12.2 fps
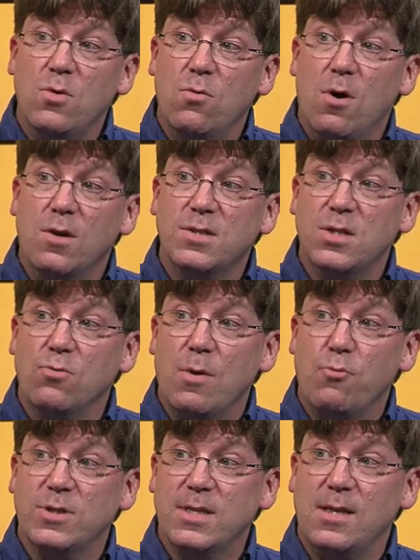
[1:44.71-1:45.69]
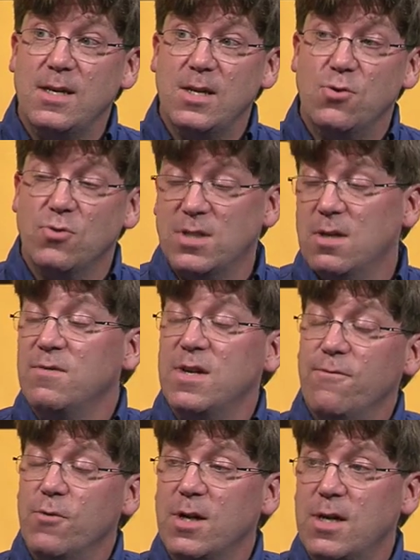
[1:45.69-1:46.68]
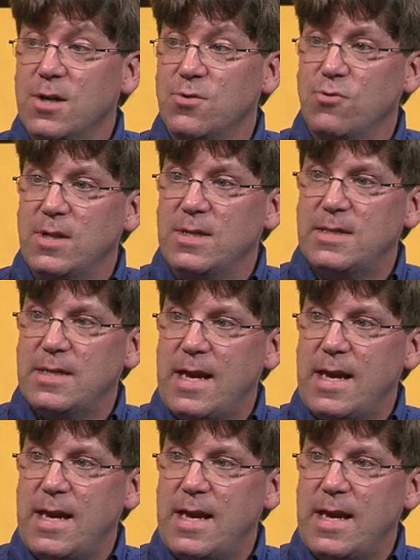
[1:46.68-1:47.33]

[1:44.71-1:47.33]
who also represent the interests of different countries.